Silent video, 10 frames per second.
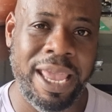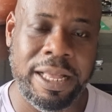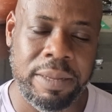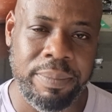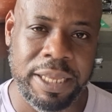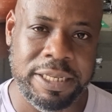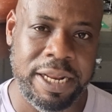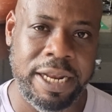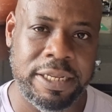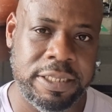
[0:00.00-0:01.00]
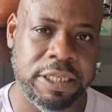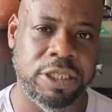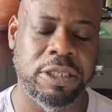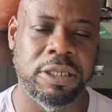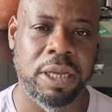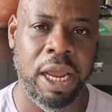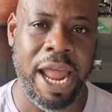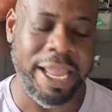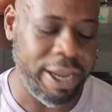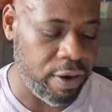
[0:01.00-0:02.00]
And commit to that decision.
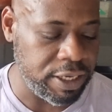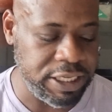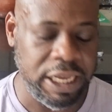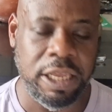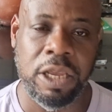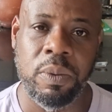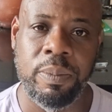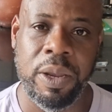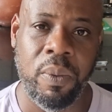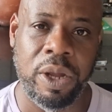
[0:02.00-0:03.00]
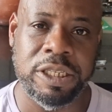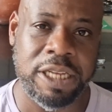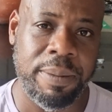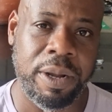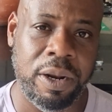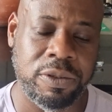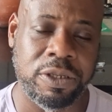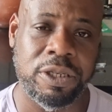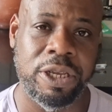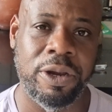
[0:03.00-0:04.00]
And I guarantee you will be one step
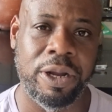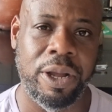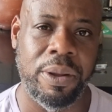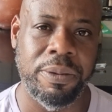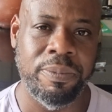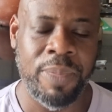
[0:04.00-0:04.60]
closer to your goal.